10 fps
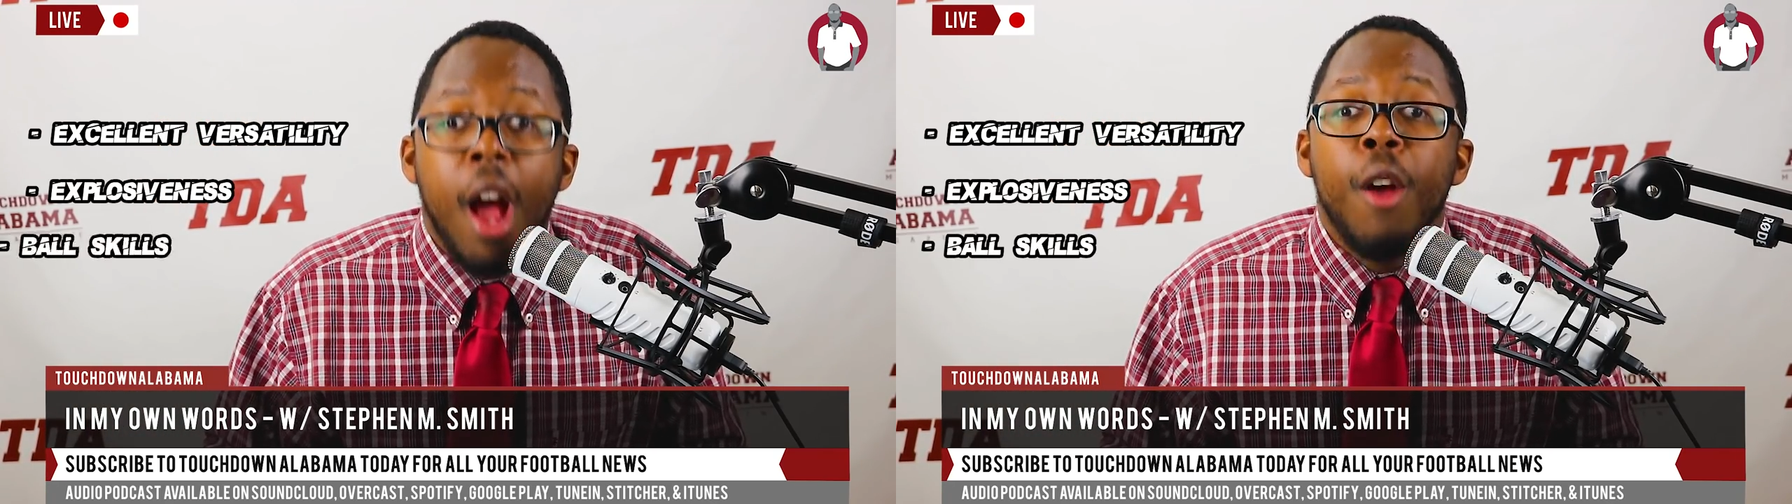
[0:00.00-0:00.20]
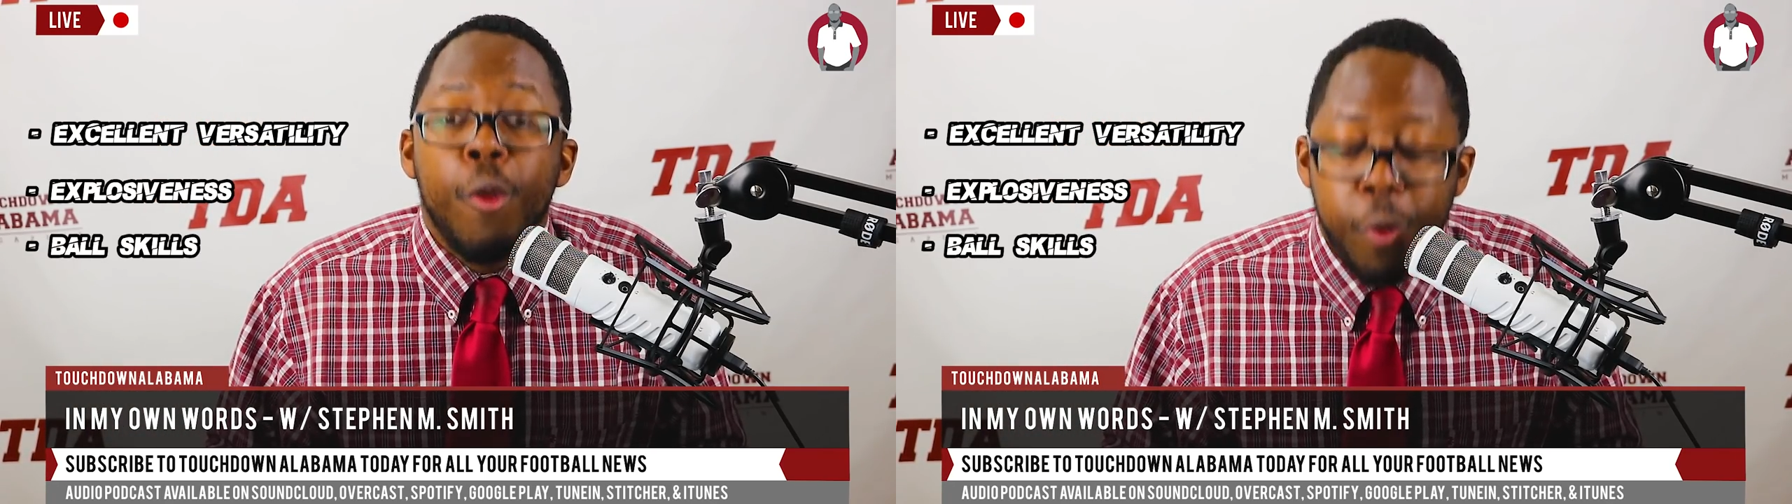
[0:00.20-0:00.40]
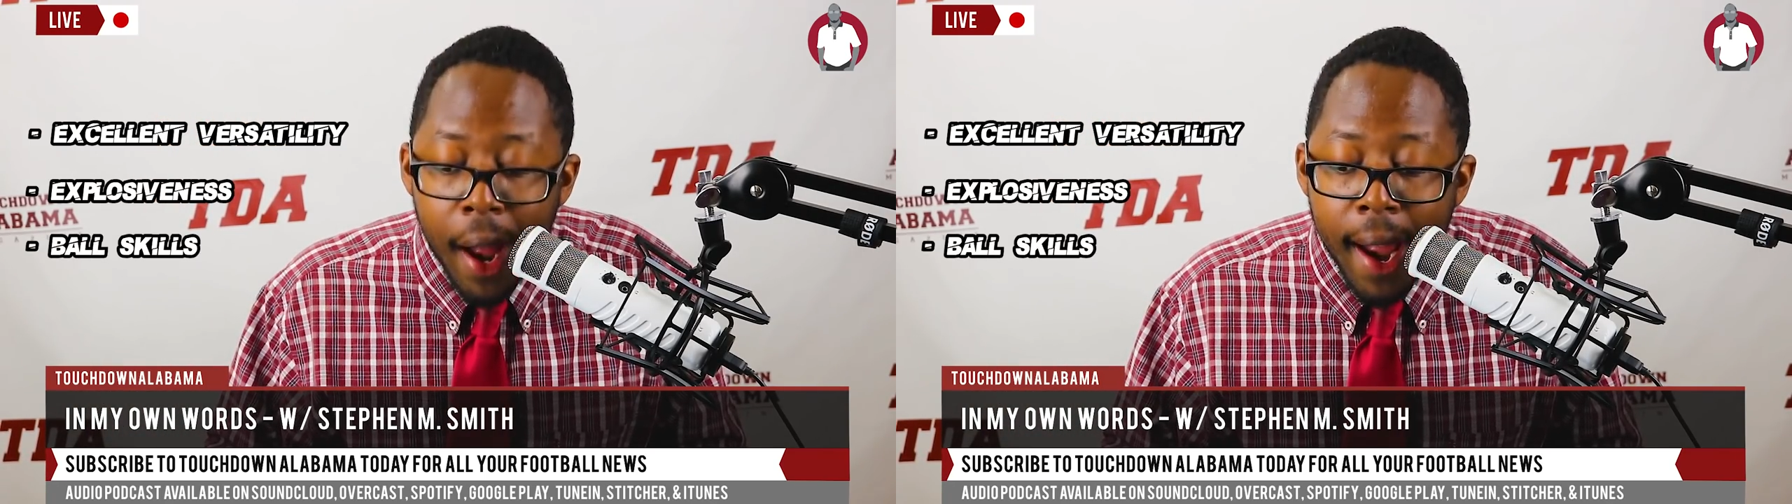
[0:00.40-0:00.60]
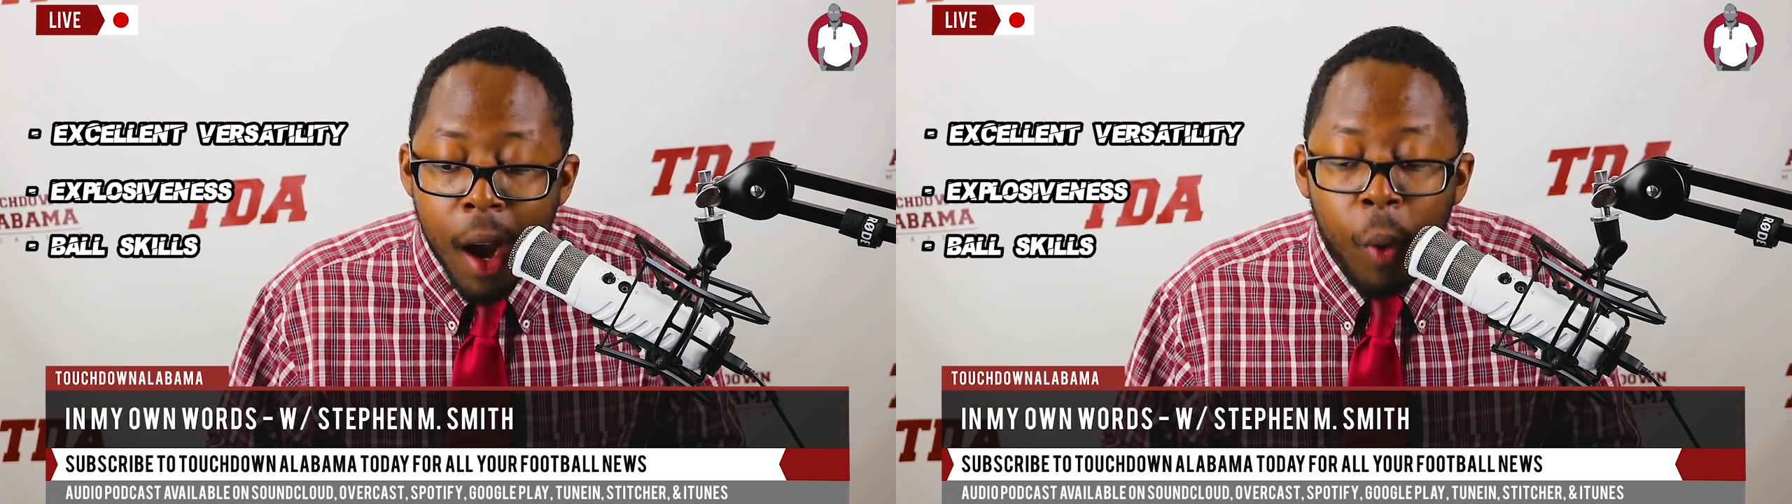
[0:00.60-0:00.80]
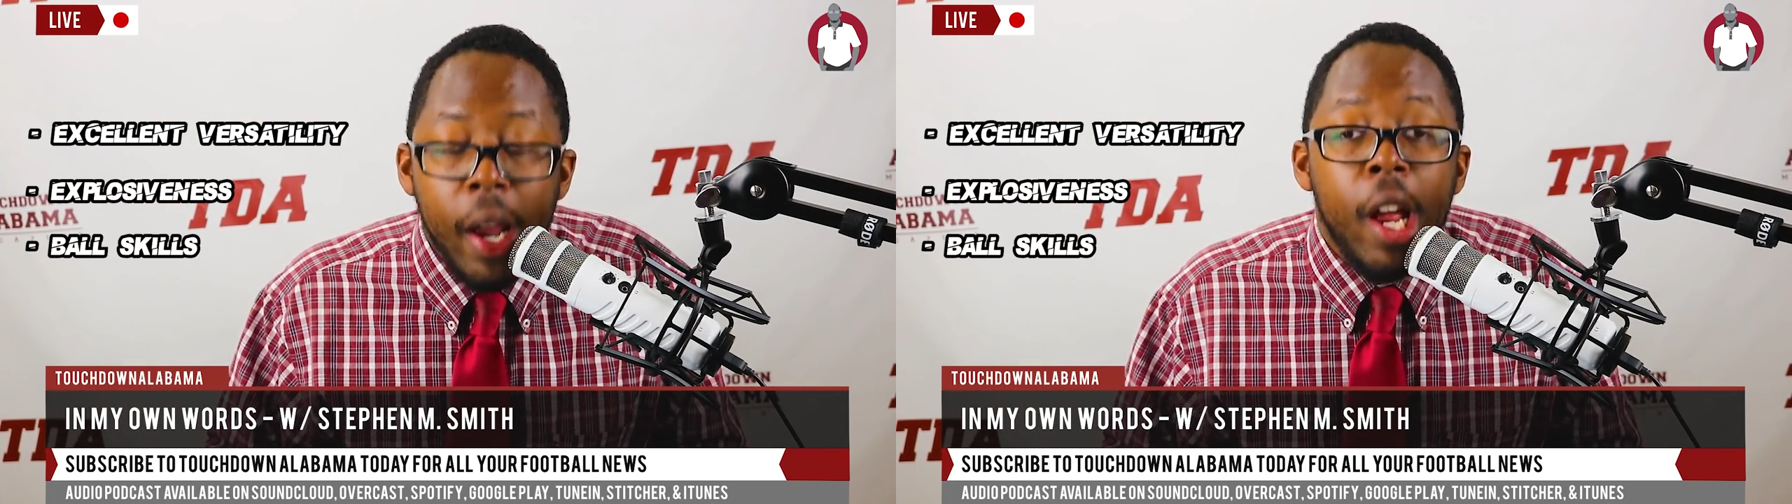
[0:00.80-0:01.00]

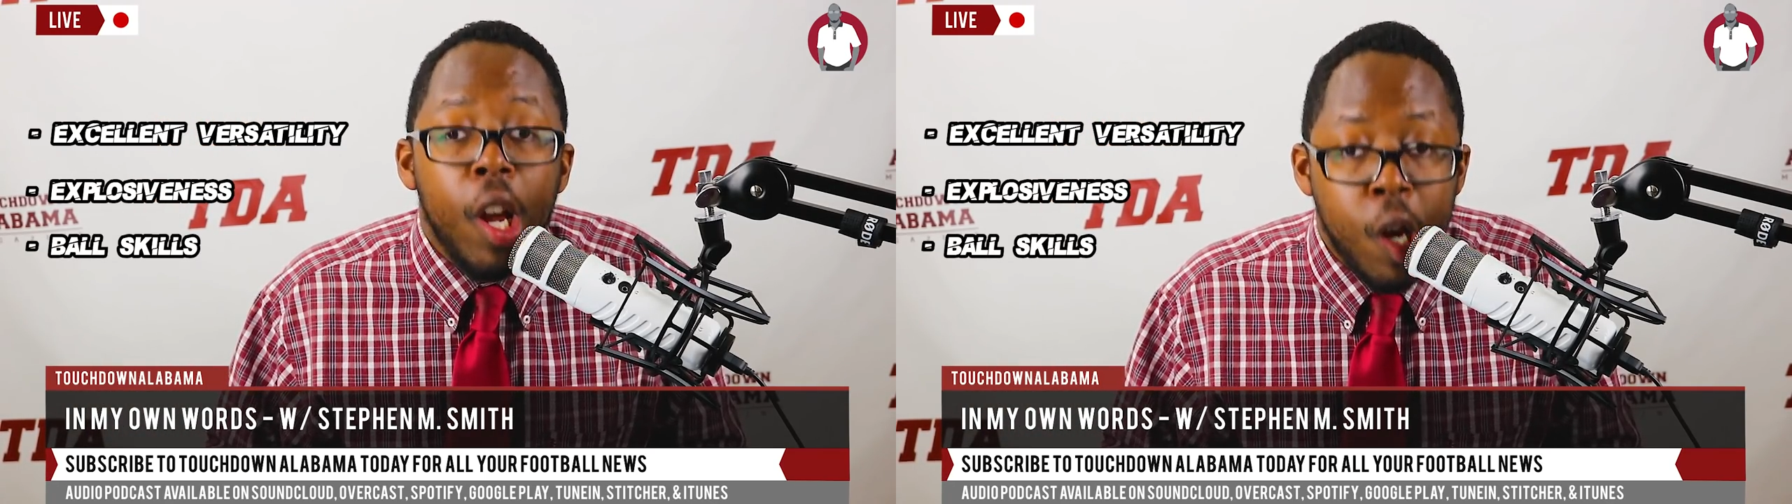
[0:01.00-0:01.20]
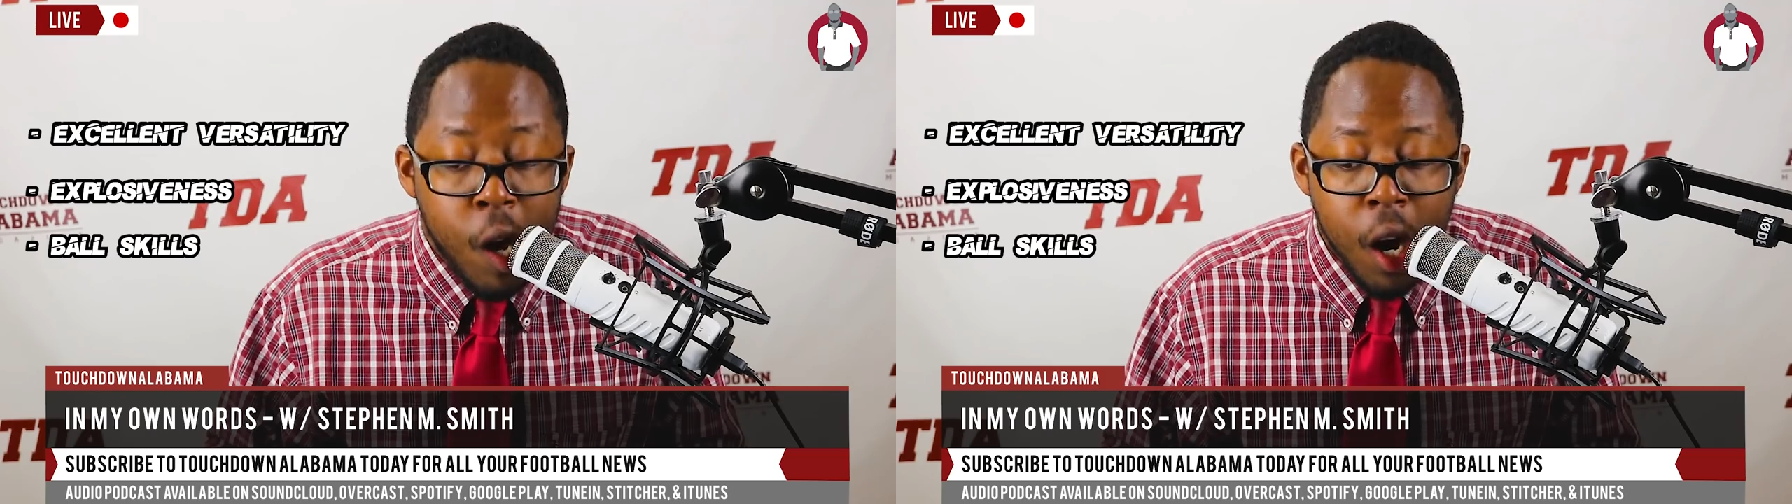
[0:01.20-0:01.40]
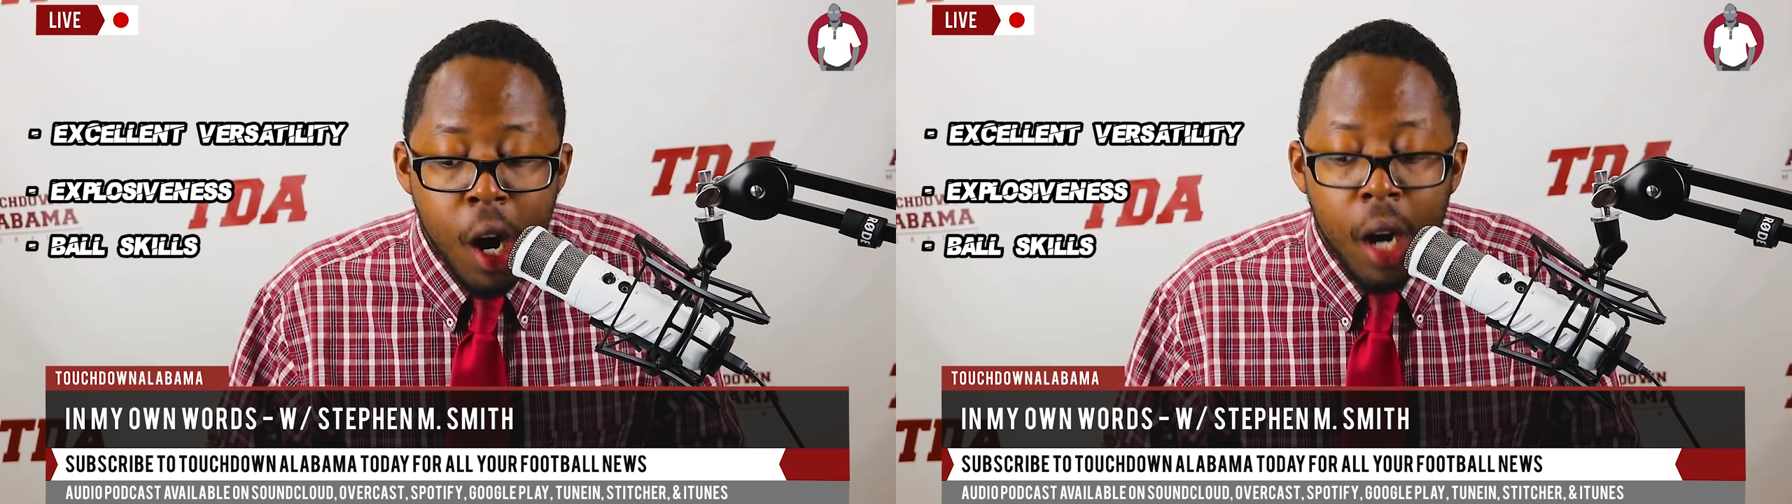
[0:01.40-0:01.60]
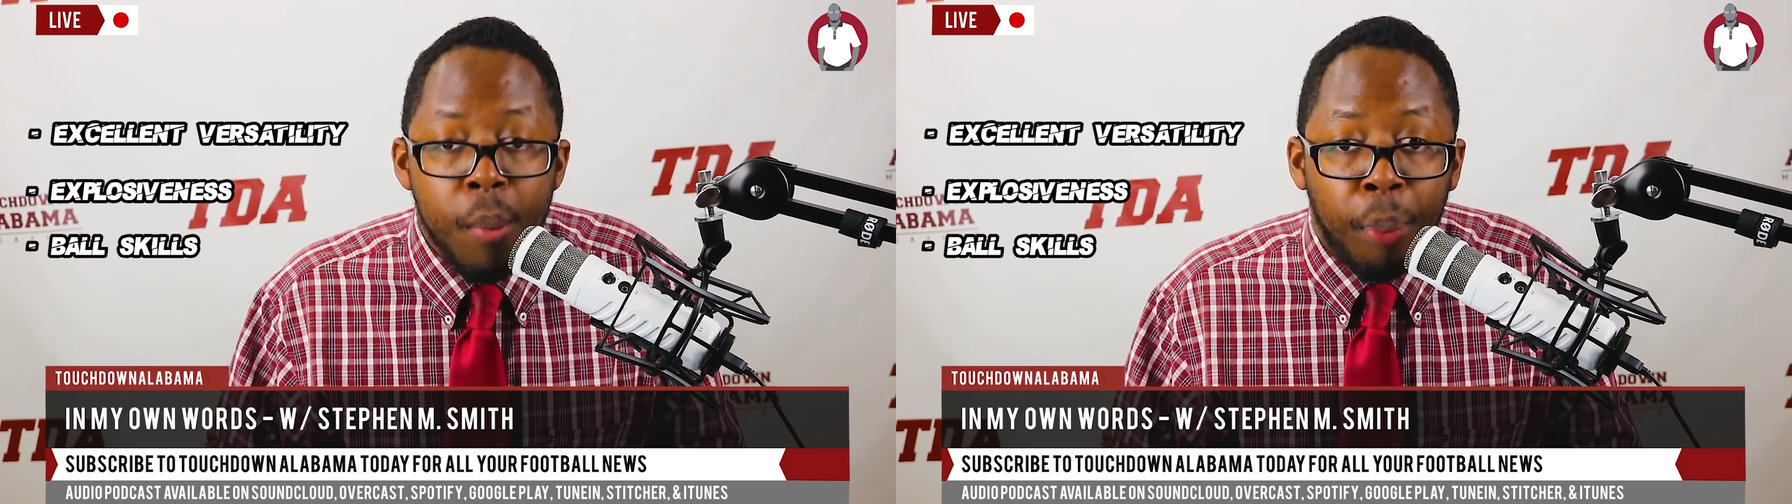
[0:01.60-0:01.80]
very good